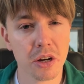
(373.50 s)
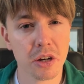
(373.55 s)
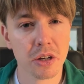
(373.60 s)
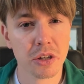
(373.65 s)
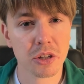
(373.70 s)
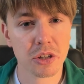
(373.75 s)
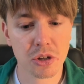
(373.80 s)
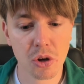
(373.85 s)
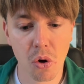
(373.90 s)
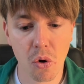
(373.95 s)

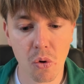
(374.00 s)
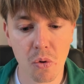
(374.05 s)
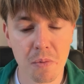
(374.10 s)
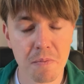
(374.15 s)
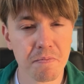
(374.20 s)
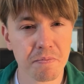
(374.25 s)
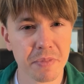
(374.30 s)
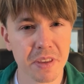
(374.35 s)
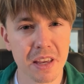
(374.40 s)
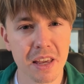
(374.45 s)

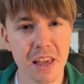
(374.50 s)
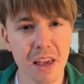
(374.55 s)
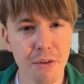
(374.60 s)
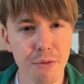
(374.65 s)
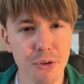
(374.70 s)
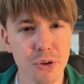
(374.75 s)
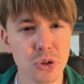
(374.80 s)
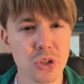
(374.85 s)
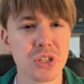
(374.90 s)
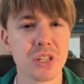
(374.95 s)
So
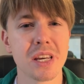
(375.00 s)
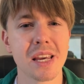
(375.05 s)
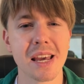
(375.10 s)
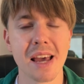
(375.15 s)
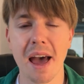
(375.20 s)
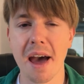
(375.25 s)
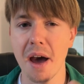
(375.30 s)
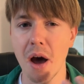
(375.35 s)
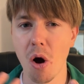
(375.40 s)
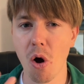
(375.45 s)
if you see
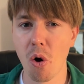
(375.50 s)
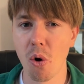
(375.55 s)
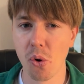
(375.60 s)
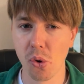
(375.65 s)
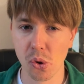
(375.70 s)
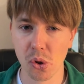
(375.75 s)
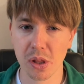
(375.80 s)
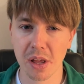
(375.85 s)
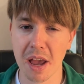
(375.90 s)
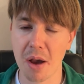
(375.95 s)
a
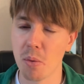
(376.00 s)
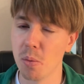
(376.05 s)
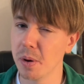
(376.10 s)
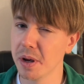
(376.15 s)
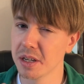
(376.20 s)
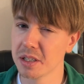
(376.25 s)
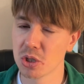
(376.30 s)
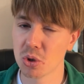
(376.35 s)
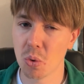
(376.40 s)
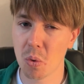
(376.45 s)
hole, a
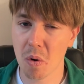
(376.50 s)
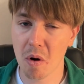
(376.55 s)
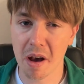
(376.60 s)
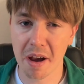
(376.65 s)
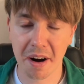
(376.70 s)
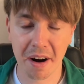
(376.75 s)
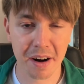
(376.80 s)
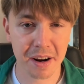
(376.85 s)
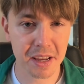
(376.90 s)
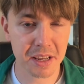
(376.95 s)
weak
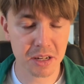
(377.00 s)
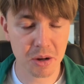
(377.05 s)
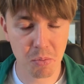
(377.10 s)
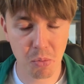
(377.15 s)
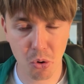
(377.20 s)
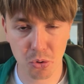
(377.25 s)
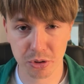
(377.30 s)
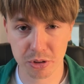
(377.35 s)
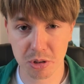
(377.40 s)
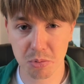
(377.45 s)
square in
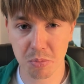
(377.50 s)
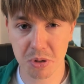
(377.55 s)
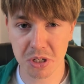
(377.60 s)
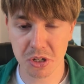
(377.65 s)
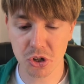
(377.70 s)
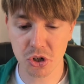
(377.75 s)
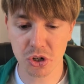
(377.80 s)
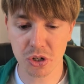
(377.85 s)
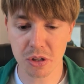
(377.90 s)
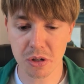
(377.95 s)
opponent's
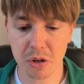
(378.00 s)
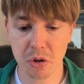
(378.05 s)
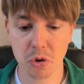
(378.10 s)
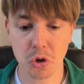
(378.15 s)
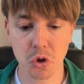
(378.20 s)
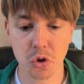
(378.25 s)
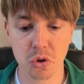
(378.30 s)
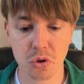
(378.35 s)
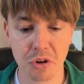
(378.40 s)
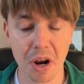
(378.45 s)
position, you
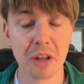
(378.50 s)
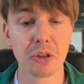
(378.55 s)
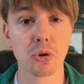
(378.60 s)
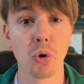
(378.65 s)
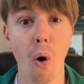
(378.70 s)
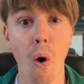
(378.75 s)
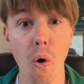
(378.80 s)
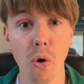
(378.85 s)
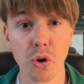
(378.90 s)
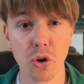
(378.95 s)
should try
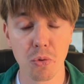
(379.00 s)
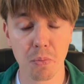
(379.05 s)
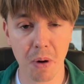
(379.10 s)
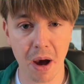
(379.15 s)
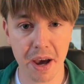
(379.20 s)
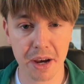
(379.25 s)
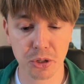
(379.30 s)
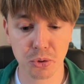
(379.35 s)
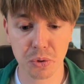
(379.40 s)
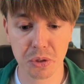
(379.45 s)
to
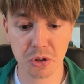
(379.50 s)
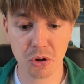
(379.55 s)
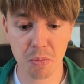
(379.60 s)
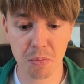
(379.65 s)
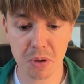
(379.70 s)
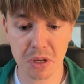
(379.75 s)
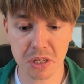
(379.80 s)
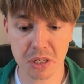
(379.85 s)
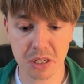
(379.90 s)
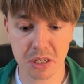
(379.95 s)
occupy it with your
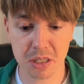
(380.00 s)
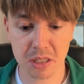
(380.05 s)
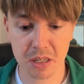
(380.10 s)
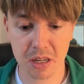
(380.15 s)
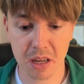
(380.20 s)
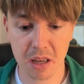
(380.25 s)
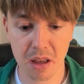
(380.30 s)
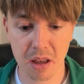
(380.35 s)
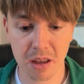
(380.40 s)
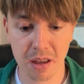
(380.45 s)
pieces.
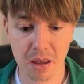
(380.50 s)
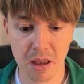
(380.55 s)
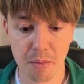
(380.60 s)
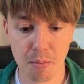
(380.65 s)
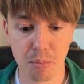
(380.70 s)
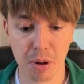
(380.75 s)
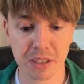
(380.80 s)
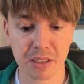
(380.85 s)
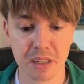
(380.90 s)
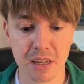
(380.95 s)

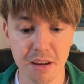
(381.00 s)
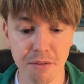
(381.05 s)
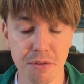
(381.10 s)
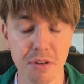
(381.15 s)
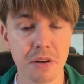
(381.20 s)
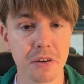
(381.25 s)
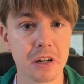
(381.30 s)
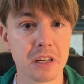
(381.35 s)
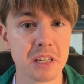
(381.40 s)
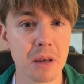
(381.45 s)
But if
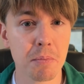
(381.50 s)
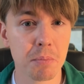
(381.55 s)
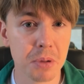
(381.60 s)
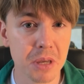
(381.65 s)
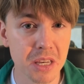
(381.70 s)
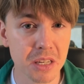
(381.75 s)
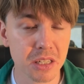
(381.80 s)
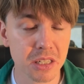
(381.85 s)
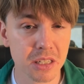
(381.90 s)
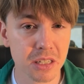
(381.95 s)
there is a
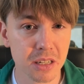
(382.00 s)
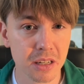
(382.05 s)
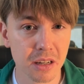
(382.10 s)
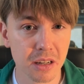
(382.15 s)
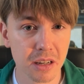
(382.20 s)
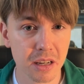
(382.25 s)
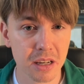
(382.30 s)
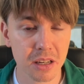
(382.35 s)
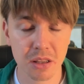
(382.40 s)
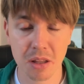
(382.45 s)
piece
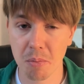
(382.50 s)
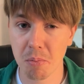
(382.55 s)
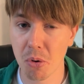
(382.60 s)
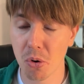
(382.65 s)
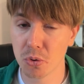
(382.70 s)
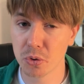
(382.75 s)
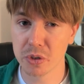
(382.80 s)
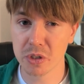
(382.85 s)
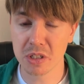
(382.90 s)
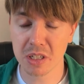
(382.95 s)
in
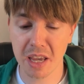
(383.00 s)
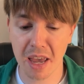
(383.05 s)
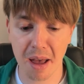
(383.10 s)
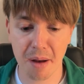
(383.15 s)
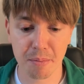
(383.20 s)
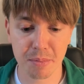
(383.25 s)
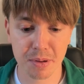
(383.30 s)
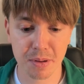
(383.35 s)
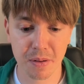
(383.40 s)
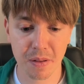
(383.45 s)
opponent's
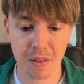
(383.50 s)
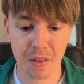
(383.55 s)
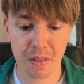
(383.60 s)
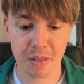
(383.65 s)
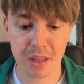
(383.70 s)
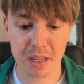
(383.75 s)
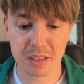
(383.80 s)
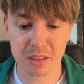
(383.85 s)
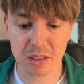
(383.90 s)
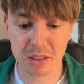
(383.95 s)
camp
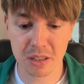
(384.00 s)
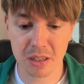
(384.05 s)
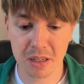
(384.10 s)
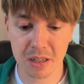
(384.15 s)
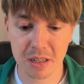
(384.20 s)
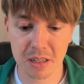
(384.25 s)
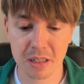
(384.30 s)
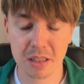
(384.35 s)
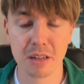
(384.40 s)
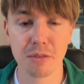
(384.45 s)
that
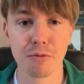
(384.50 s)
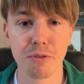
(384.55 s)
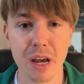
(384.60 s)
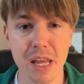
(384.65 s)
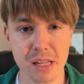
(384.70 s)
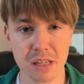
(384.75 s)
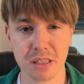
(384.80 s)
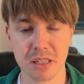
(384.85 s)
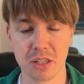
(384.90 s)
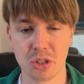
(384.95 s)

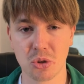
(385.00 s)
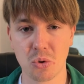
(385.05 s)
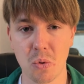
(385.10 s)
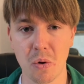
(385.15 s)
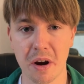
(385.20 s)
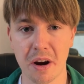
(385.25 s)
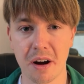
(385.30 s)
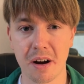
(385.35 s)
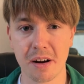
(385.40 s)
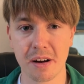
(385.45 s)
defends the
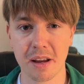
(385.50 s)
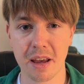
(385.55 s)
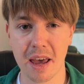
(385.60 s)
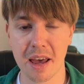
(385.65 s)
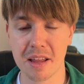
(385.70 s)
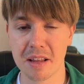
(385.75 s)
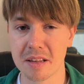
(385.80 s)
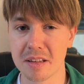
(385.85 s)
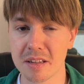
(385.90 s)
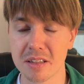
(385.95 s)
square
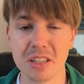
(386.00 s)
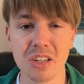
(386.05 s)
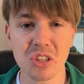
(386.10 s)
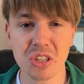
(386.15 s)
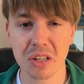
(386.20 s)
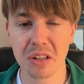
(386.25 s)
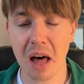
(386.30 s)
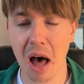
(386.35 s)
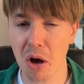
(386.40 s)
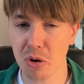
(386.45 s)
and
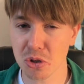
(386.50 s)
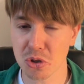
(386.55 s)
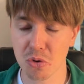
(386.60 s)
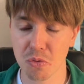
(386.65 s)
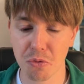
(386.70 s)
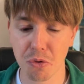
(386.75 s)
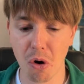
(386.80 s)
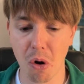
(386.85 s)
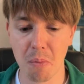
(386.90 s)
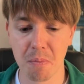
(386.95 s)
disallows you
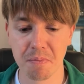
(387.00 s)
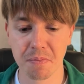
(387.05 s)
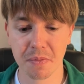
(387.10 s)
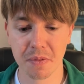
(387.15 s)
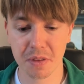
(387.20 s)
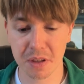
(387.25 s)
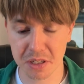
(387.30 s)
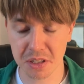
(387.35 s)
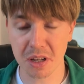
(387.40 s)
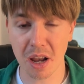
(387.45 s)
from
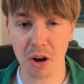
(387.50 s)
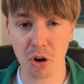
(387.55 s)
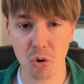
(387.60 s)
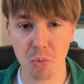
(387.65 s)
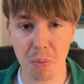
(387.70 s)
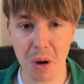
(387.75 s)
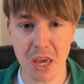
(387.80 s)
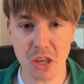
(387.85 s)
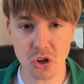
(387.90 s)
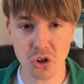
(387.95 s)
this
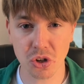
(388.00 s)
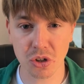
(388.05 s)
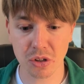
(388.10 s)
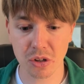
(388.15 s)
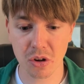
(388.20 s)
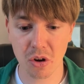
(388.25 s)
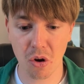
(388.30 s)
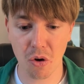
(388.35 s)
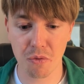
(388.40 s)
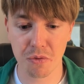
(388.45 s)
occupation
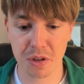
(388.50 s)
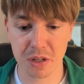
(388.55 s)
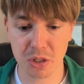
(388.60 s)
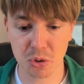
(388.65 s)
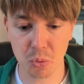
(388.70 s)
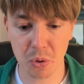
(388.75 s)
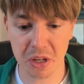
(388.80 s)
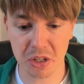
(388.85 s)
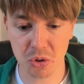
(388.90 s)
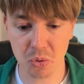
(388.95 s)
of
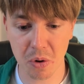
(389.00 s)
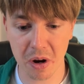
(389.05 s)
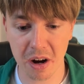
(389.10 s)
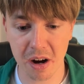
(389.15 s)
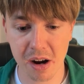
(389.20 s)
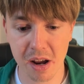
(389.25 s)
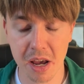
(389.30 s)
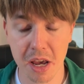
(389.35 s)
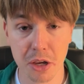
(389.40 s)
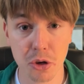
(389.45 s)
this weak square,
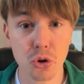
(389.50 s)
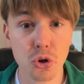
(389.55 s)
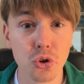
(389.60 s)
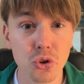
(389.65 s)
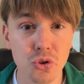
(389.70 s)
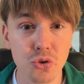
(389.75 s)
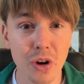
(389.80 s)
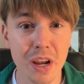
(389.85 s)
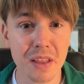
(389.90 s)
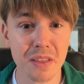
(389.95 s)
you
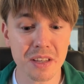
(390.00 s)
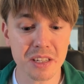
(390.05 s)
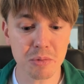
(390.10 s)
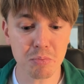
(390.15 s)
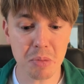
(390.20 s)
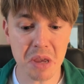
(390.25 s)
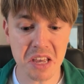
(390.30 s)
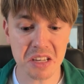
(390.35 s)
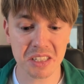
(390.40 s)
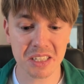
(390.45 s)
should trade this
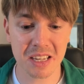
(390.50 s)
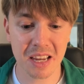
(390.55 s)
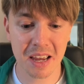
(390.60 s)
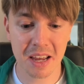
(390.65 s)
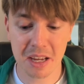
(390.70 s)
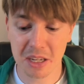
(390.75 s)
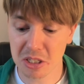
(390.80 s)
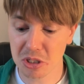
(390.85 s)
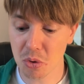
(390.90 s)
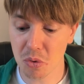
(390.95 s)
piece.
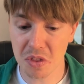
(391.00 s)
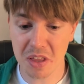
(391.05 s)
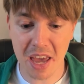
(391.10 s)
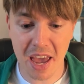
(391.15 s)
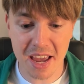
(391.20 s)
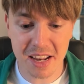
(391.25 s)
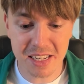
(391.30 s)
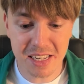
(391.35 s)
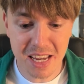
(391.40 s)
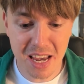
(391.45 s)
So the
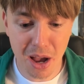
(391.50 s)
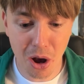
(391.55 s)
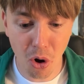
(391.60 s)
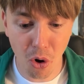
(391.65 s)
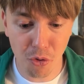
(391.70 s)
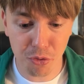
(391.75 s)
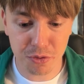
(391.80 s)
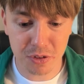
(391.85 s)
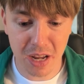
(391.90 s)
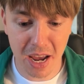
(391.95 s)
idea
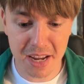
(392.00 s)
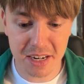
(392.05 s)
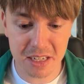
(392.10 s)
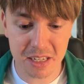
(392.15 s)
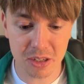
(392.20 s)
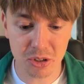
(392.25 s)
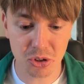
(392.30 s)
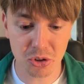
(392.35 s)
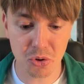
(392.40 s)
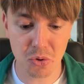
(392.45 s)
of knight
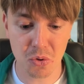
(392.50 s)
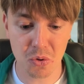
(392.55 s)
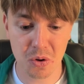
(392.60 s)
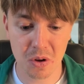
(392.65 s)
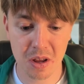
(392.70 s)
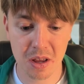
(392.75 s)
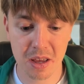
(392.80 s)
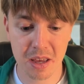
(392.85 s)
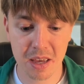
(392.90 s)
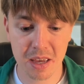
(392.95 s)
d2
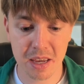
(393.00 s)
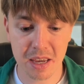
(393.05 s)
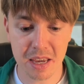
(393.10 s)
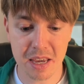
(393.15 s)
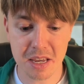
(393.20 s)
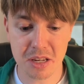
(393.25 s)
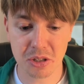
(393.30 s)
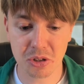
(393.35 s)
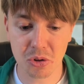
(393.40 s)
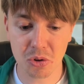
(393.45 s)

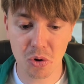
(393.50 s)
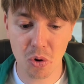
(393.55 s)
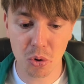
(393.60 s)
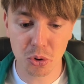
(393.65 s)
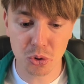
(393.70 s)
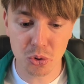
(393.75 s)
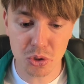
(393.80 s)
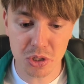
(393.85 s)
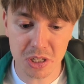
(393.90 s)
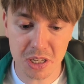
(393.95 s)
is to go
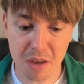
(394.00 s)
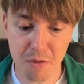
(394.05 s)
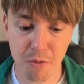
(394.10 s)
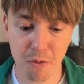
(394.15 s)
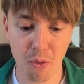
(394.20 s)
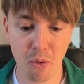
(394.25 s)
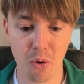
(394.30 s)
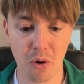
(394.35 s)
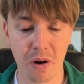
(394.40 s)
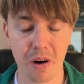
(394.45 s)
to
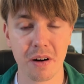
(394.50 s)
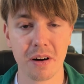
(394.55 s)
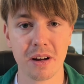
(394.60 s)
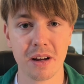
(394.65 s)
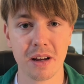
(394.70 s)
c4,